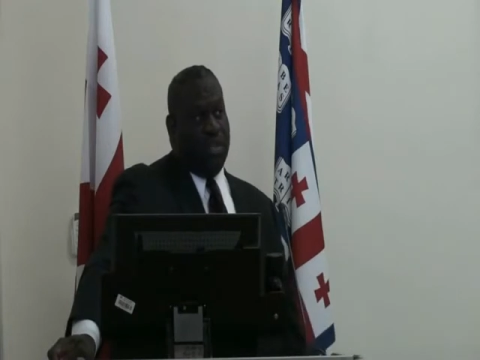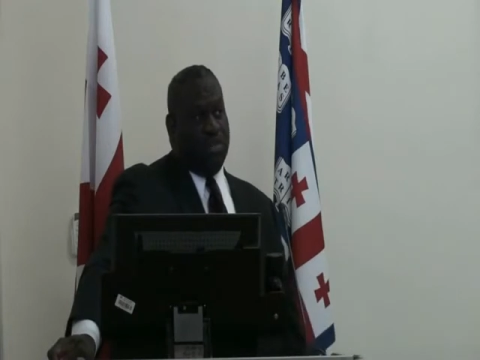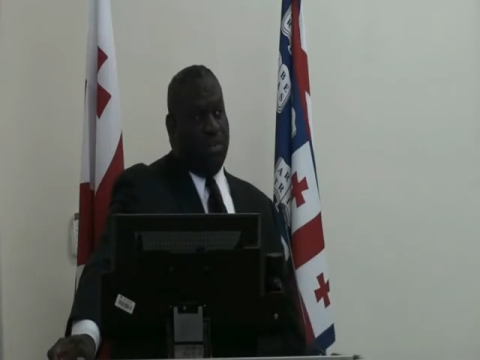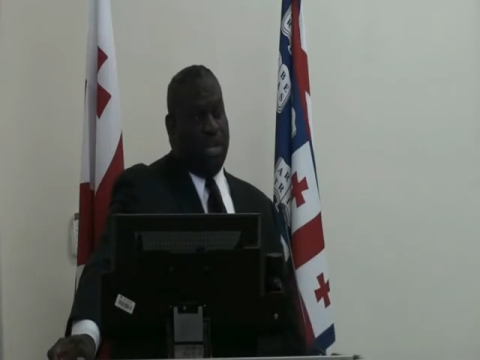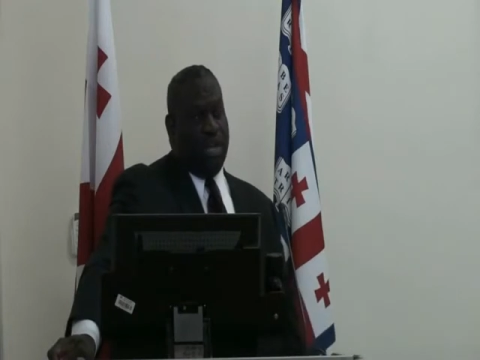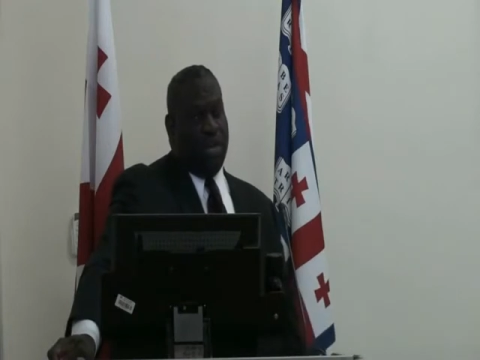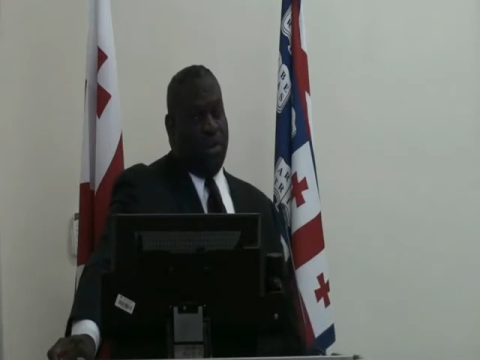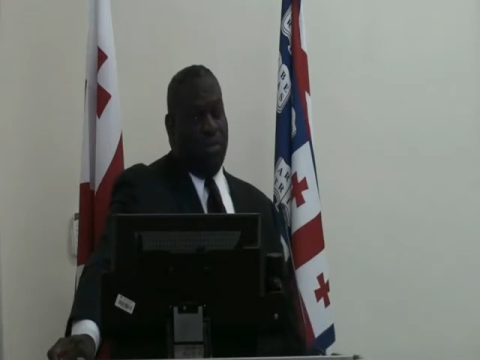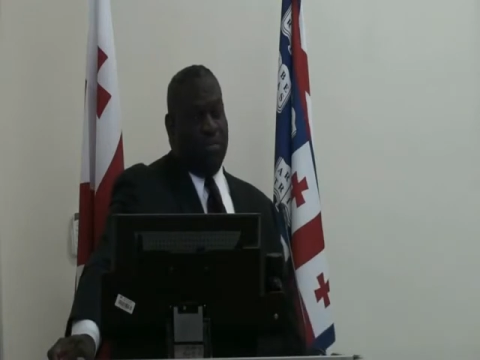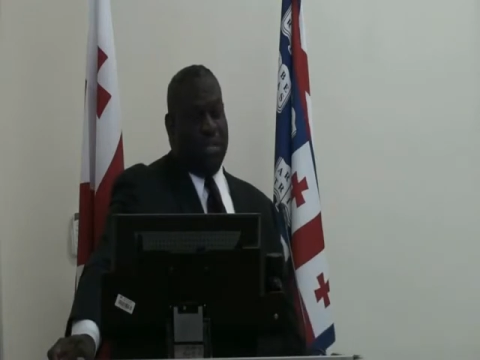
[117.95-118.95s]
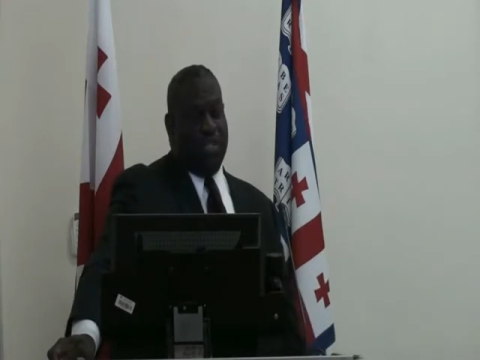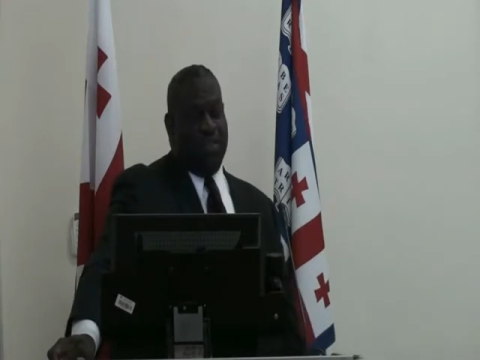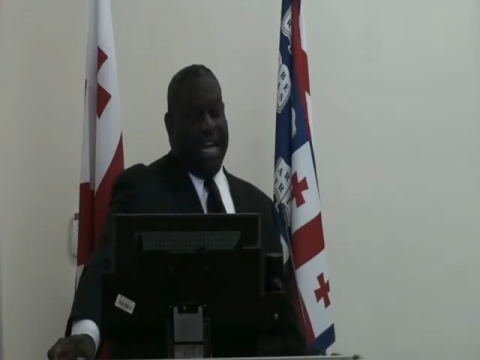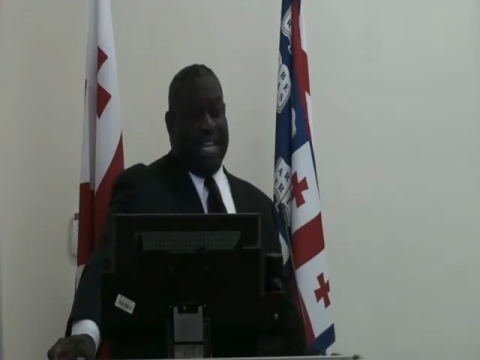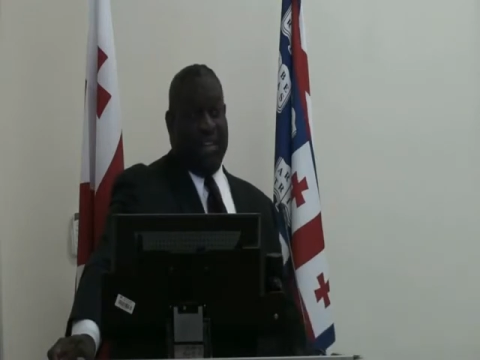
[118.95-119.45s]
So hoping
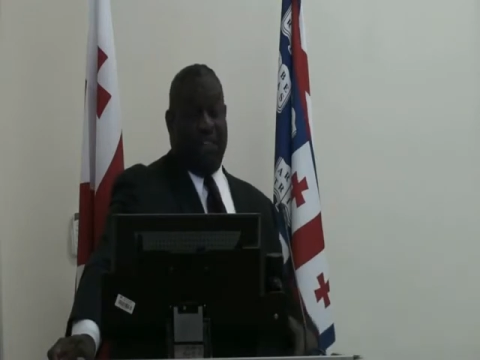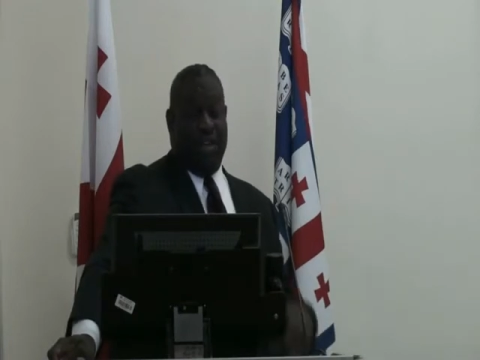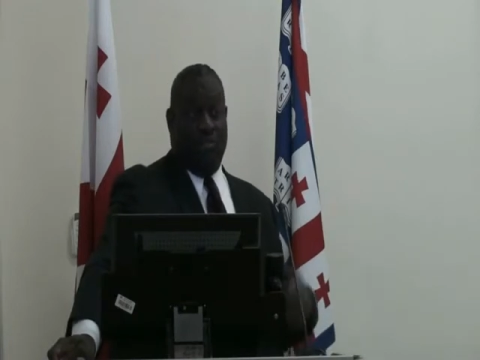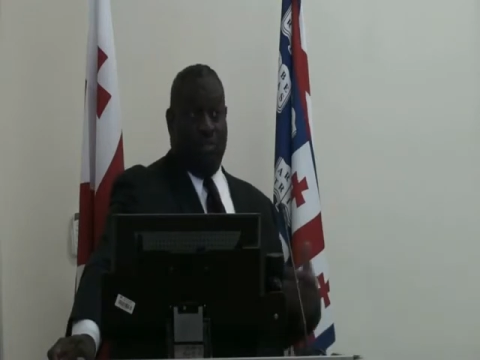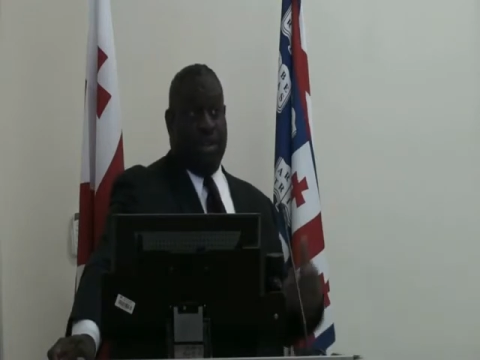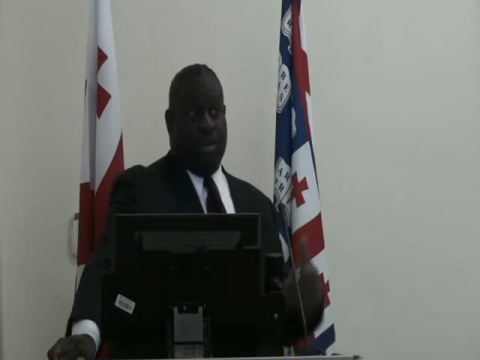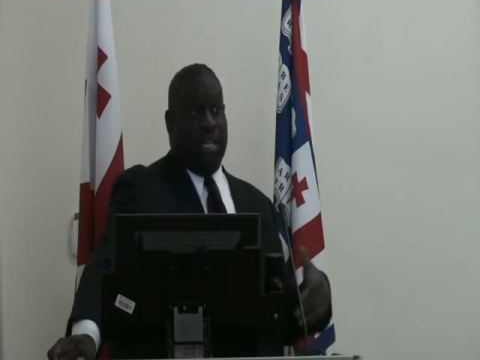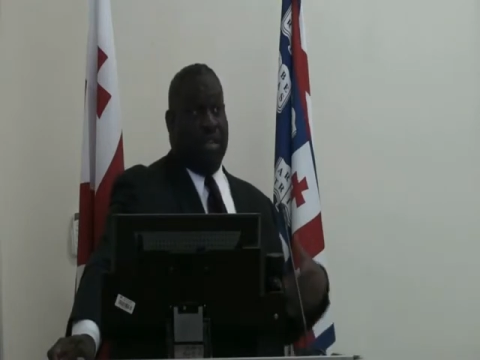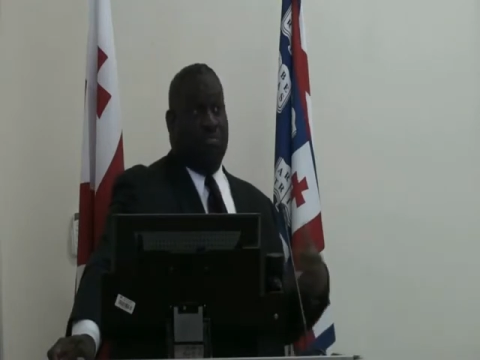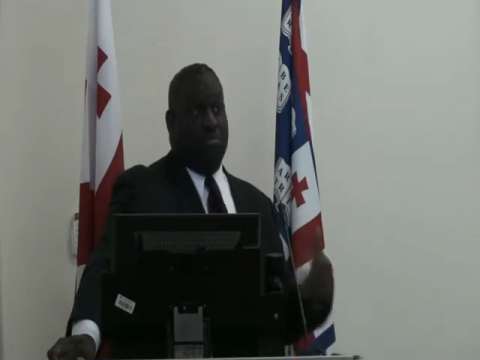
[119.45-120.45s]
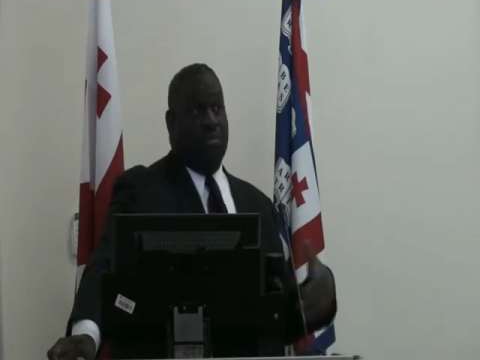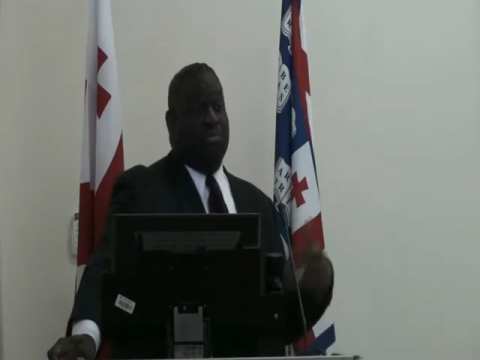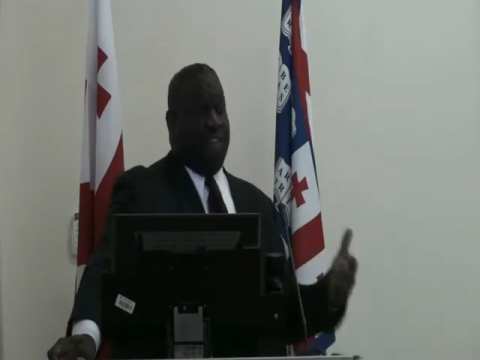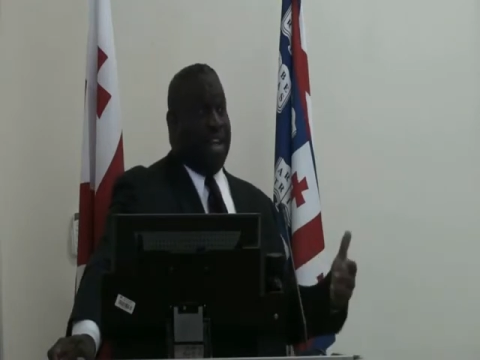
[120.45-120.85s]
to identify what are the important